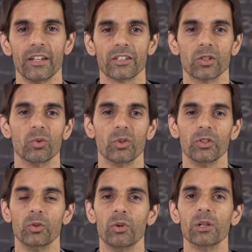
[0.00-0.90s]
so
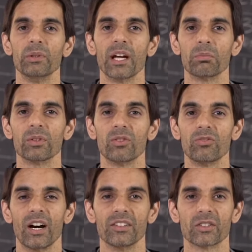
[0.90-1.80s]
you will be able to
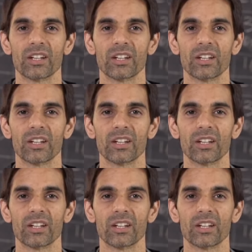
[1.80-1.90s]
find your